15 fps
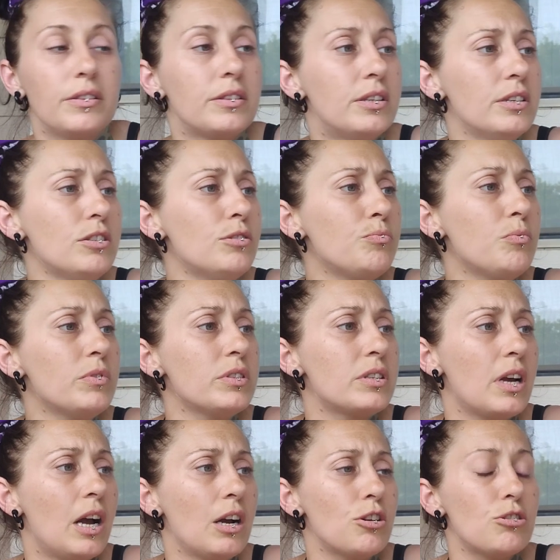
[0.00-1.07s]
This was
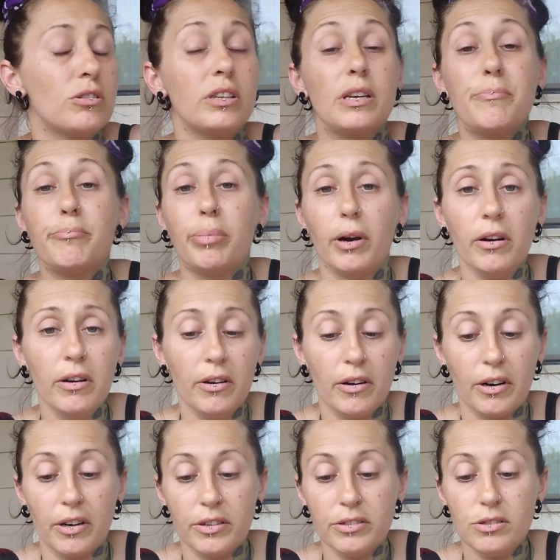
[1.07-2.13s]
actually
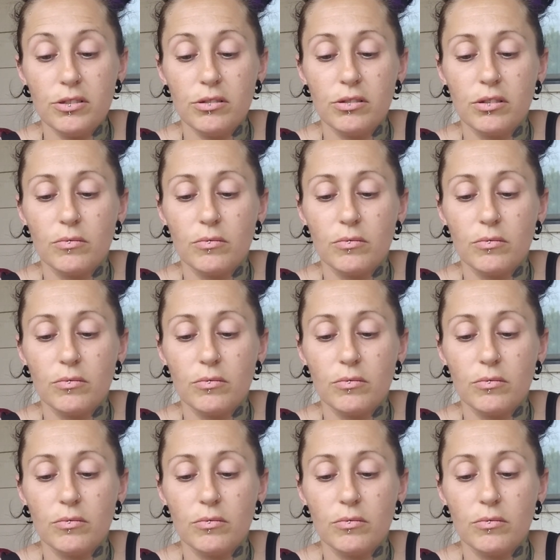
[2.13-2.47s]
burned.